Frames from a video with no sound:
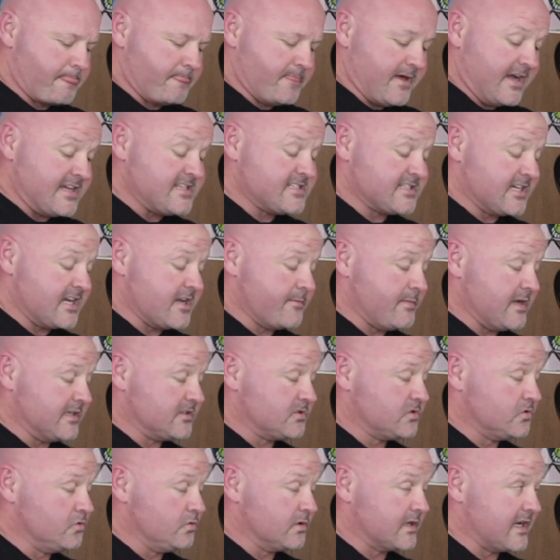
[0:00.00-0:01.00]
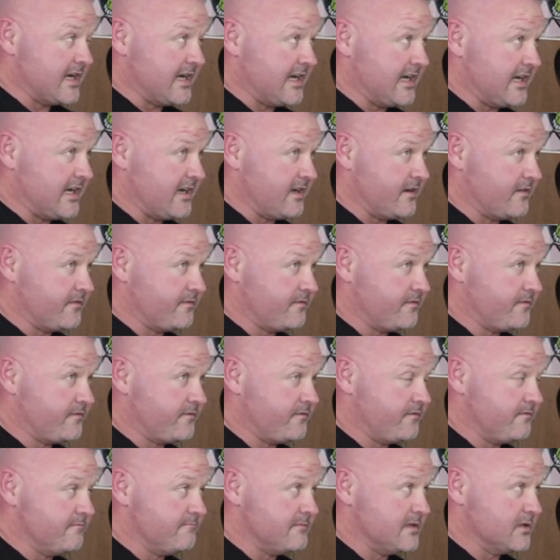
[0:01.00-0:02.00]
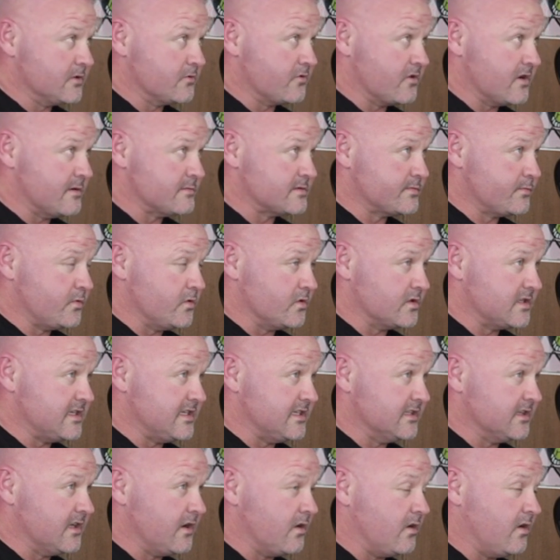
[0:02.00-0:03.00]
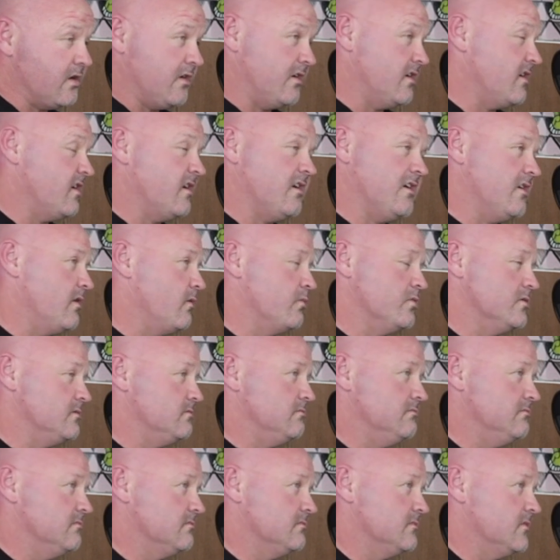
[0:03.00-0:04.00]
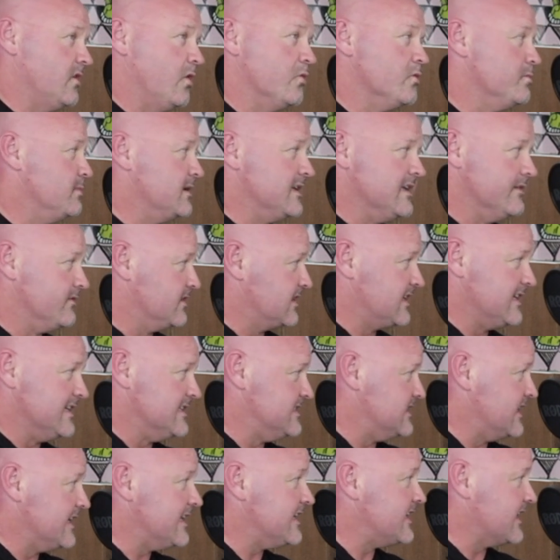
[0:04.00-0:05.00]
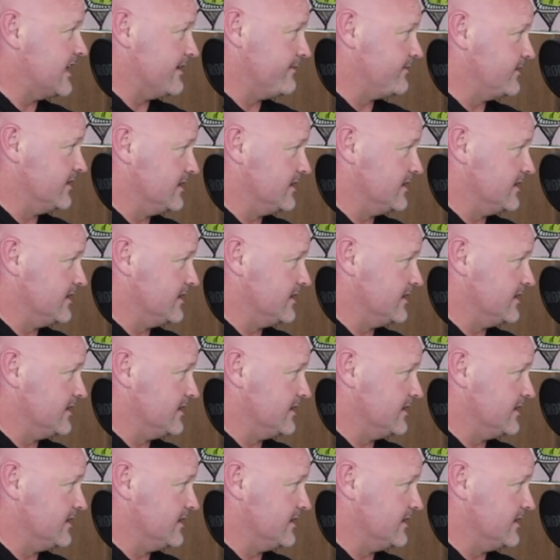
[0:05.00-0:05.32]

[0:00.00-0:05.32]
They say about 2.5 milligrams per kilo. I wouldn't be giving kids any caffeine.